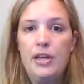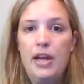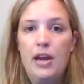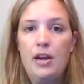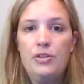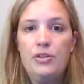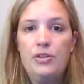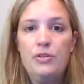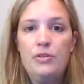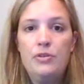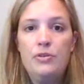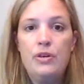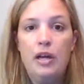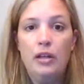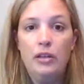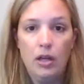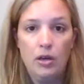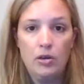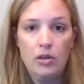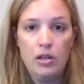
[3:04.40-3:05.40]
reach out to
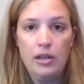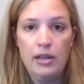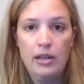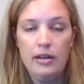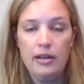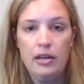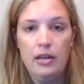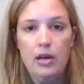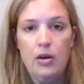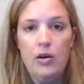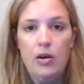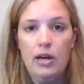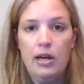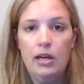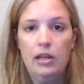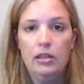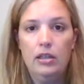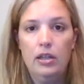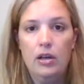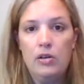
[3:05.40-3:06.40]
a local hero
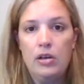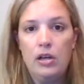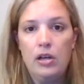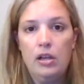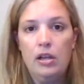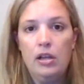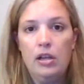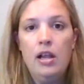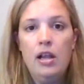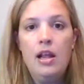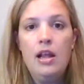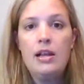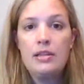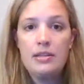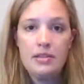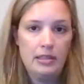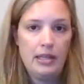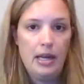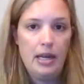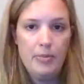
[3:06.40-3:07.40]
or a local
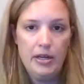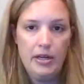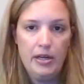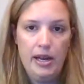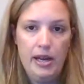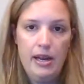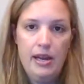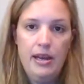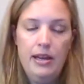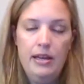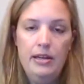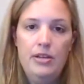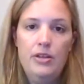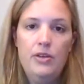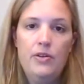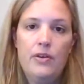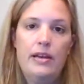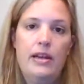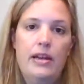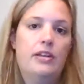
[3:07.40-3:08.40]
celebrity in
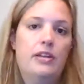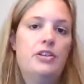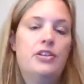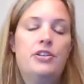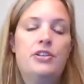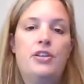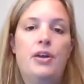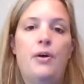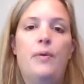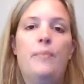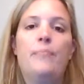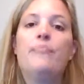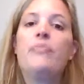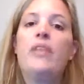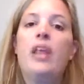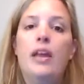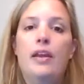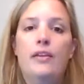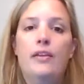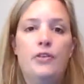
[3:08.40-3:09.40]
your niche. So,
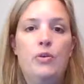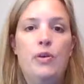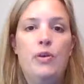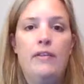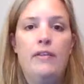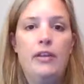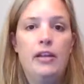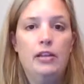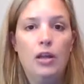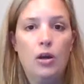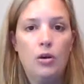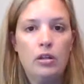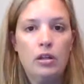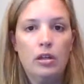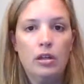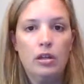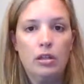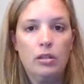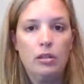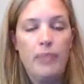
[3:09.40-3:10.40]
if you have a
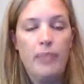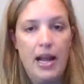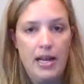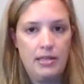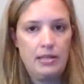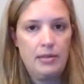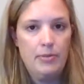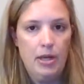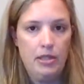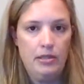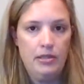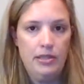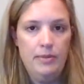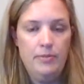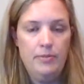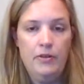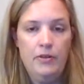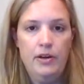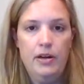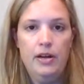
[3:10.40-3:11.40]
local basketball
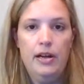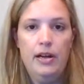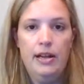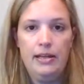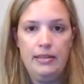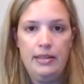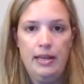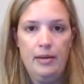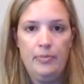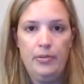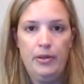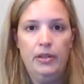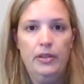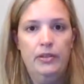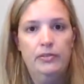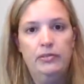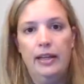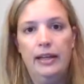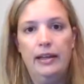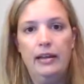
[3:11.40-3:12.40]
team, for
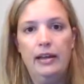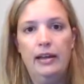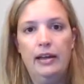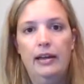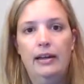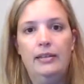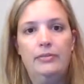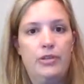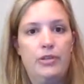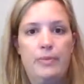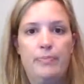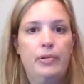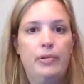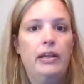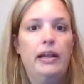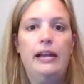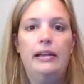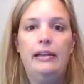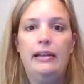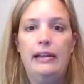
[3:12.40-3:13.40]
example, like uh, a
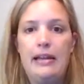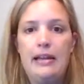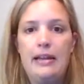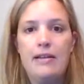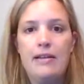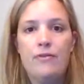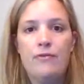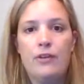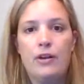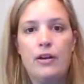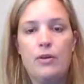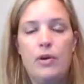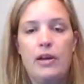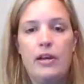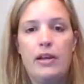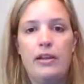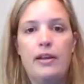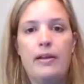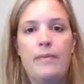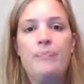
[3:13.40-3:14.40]
AAA league for
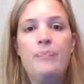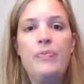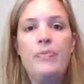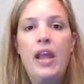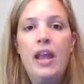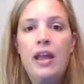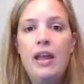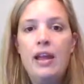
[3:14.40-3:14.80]
one of the